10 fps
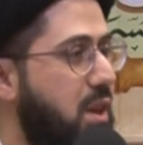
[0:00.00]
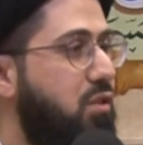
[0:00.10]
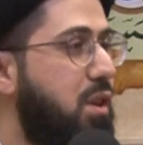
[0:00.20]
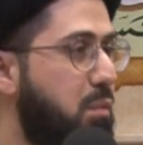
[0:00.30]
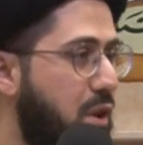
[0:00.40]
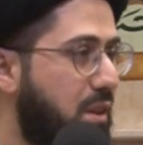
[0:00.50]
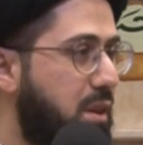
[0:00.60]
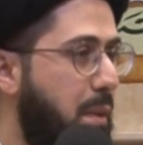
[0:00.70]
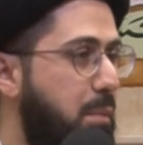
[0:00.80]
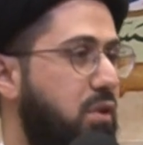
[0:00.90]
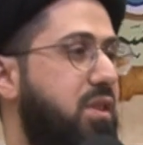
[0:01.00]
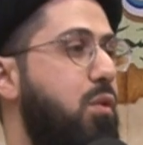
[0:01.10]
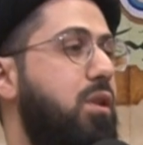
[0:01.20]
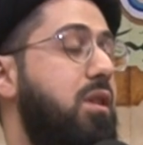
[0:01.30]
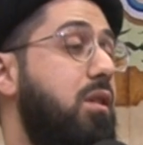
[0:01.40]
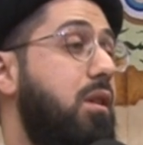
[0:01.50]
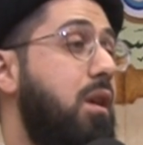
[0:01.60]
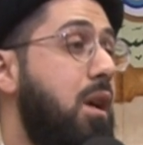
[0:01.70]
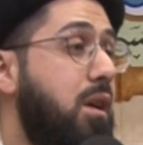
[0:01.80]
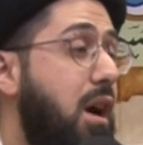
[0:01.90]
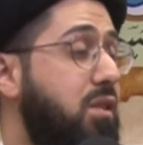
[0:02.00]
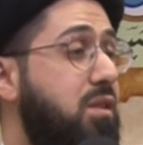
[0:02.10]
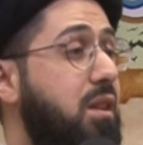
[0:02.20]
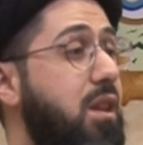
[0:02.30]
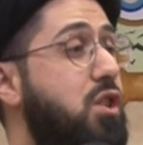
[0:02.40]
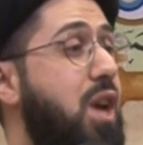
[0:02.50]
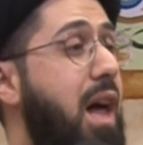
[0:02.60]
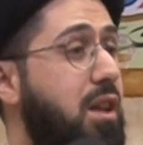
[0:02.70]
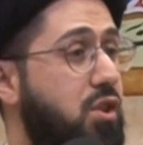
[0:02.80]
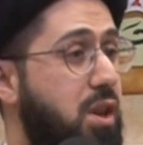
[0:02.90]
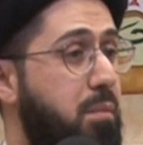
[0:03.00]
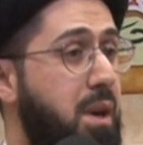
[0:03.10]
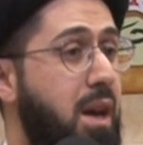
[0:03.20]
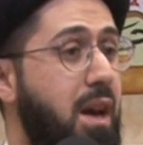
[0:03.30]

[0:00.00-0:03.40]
His community members, they would constantly challenge him.